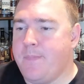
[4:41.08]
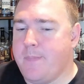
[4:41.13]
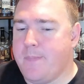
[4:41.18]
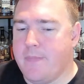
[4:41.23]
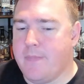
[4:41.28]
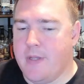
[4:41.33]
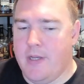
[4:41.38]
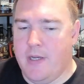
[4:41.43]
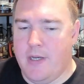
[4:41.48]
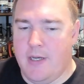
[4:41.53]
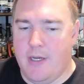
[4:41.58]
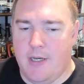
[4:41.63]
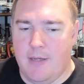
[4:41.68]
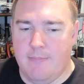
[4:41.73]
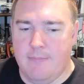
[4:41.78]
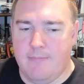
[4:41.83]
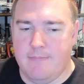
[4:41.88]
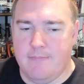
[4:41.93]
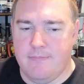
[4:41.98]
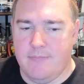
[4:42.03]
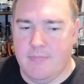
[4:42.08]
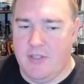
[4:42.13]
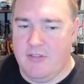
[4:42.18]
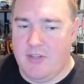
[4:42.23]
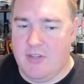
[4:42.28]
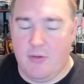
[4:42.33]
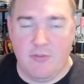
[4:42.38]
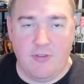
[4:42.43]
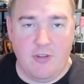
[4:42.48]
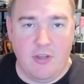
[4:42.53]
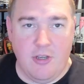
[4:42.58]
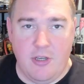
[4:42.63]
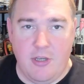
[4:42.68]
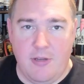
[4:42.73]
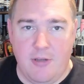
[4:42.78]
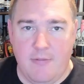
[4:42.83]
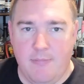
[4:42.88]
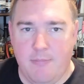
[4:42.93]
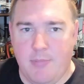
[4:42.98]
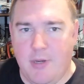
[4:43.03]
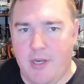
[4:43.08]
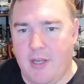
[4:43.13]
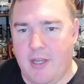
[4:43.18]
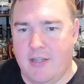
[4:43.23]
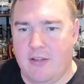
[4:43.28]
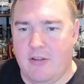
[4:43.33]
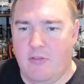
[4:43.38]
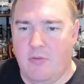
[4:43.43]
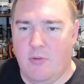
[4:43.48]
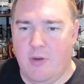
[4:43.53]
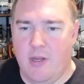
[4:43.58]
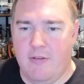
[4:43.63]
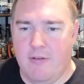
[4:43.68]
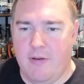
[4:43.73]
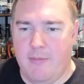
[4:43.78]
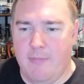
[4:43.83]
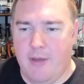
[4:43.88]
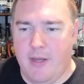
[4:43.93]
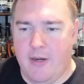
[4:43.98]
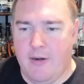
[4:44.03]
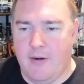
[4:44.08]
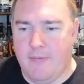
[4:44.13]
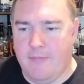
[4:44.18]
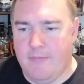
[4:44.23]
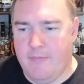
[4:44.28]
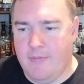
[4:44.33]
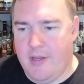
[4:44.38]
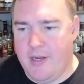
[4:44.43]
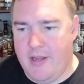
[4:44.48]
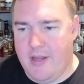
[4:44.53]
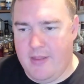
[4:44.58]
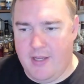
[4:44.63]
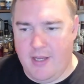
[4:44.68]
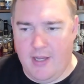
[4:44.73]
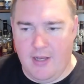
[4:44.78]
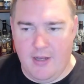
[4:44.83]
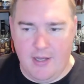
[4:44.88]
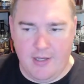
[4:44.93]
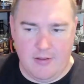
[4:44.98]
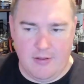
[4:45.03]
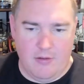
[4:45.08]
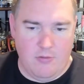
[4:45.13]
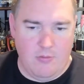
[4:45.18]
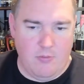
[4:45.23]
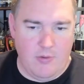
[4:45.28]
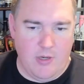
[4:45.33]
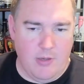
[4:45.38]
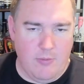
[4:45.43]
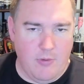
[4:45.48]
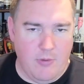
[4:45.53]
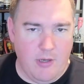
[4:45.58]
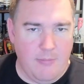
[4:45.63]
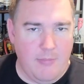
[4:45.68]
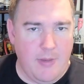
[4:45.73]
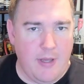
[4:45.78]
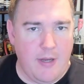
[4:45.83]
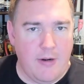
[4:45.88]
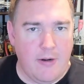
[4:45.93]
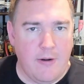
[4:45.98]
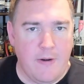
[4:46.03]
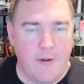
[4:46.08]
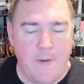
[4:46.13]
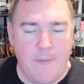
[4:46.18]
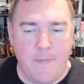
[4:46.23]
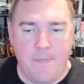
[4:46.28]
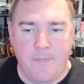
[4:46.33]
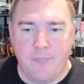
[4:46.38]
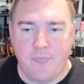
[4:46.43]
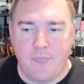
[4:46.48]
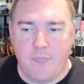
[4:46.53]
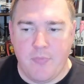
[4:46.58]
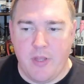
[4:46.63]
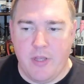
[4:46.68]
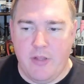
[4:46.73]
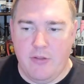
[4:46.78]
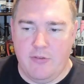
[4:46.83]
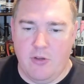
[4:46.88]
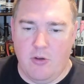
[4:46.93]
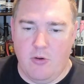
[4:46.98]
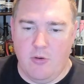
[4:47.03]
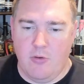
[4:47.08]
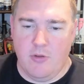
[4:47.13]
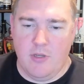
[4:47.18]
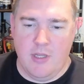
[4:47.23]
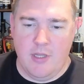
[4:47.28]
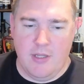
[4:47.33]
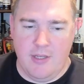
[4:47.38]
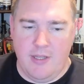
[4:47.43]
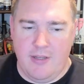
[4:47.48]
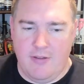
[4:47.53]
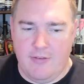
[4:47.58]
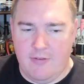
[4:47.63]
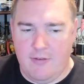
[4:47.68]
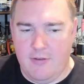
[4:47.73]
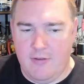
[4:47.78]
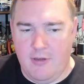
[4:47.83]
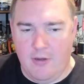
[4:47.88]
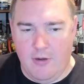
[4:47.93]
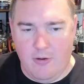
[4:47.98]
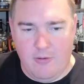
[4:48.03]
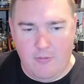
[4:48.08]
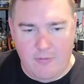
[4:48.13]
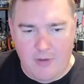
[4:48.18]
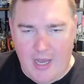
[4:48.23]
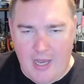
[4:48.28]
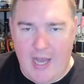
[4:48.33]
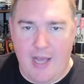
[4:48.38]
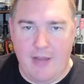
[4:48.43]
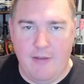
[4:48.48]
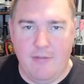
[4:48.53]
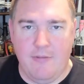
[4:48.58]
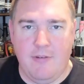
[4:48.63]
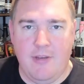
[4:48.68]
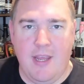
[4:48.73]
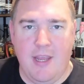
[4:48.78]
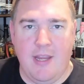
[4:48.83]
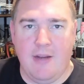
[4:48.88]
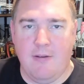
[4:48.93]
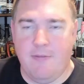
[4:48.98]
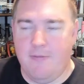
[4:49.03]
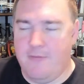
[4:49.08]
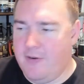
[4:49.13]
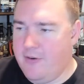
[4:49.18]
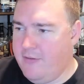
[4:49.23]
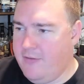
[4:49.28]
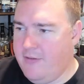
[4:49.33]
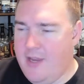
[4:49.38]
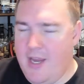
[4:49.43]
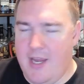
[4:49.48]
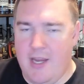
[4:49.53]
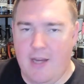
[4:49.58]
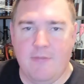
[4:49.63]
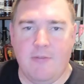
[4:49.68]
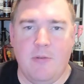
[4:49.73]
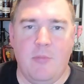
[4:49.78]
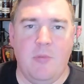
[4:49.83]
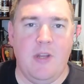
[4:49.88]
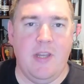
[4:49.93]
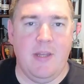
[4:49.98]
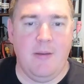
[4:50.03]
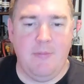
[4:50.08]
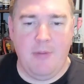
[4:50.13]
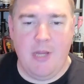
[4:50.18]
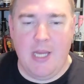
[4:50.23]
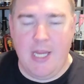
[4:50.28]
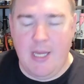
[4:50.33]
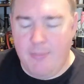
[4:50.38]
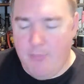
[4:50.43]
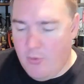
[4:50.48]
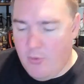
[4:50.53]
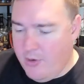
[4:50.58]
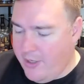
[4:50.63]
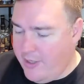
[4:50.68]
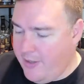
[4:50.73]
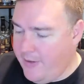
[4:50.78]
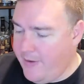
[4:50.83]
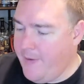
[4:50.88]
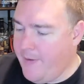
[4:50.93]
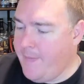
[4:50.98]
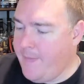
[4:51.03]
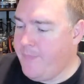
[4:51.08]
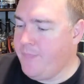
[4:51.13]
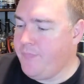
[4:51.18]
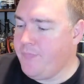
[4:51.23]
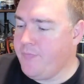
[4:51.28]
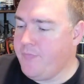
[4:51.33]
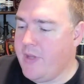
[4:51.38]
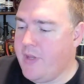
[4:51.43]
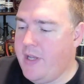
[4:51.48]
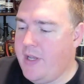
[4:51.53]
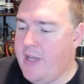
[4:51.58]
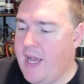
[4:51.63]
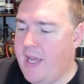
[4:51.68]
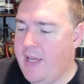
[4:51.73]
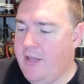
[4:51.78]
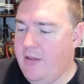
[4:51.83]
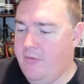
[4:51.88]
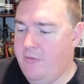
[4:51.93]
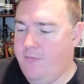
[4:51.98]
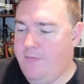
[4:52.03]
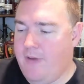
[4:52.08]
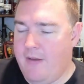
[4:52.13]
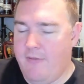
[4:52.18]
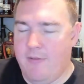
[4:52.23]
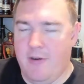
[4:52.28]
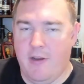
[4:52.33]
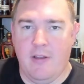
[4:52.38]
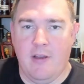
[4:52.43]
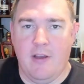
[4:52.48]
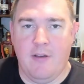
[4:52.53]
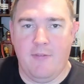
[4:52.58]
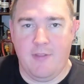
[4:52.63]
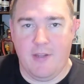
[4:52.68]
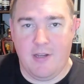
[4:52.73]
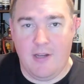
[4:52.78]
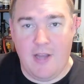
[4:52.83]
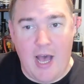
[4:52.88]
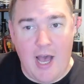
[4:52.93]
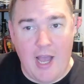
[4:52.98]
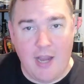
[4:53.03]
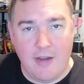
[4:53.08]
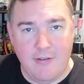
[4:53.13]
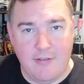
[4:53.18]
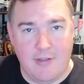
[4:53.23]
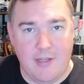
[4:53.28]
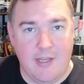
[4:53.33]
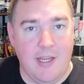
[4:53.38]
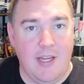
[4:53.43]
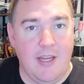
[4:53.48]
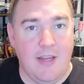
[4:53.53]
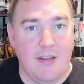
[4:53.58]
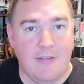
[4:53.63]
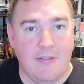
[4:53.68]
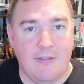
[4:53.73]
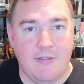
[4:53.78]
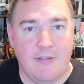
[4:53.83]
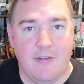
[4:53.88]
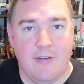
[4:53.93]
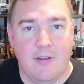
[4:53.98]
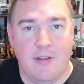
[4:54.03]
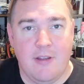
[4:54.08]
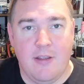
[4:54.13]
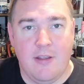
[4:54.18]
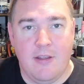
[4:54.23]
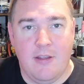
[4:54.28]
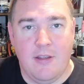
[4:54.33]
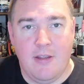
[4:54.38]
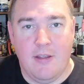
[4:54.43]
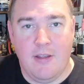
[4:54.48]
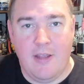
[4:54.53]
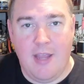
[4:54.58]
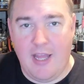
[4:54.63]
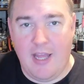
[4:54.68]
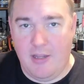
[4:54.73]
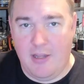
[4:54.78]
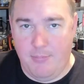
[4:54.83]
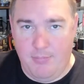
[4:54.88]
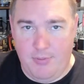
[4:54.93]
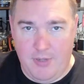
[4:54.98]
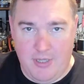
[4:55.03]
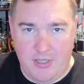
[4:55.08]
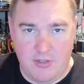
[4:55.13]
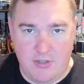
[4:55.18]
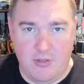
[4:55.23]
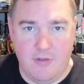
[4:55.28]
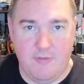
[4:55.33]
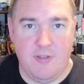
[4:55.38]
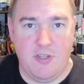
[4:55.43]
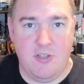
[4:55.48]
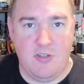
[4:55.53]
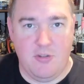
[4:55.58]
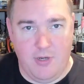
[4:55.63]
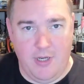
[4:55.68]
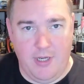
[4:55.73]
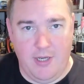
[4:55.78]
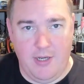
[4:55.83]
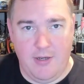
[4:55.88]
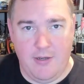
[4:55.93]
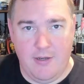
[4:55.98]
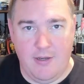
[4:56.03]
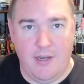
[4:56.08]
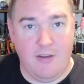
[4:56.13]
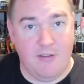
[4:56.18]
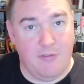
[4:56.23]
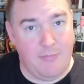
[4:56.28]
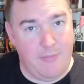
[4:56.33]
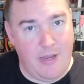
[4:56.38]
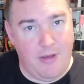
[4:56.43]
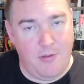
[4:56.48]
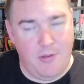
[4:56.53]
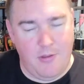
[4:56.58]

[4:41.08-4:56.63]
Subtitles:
He said it was good, but he liked the 23 better, and I think he liked the 21 better. So at least, hot take, first take from when he poured it. Not his favorite of the KoKs that he has had the pleasure of enjoying in his mouth.